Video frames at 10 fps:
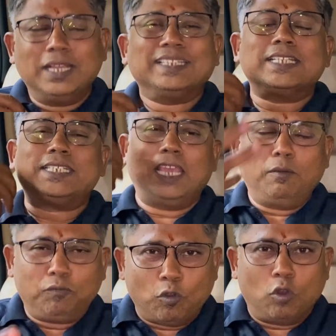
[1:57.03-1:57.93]
The
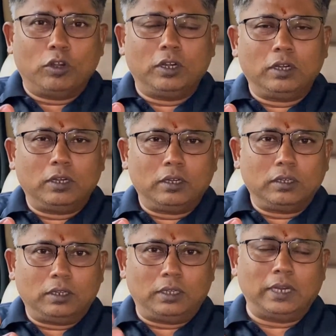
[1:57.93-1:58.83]
same phone,
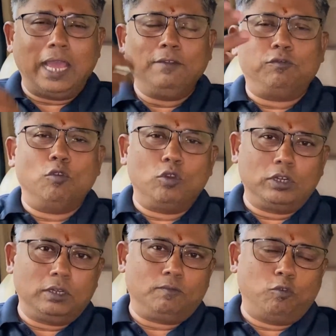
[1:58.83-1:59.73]
an
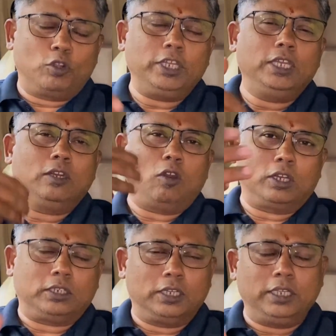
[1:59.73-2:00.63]
iPhone 14 or
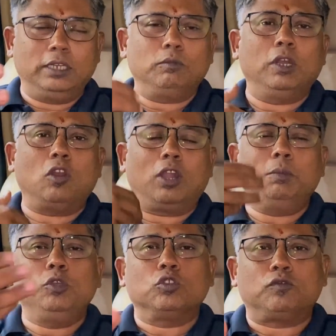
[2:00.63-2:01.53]
13 will not
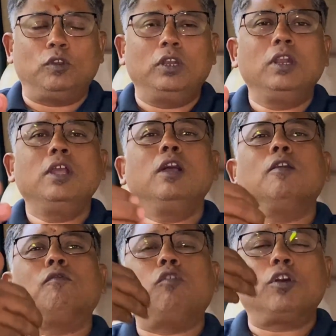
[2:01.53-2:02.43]
be useful
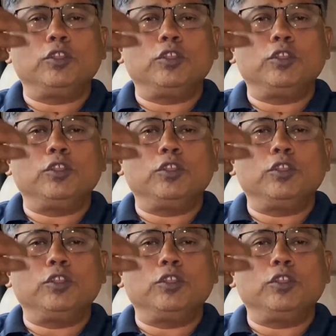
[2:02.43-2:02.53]
for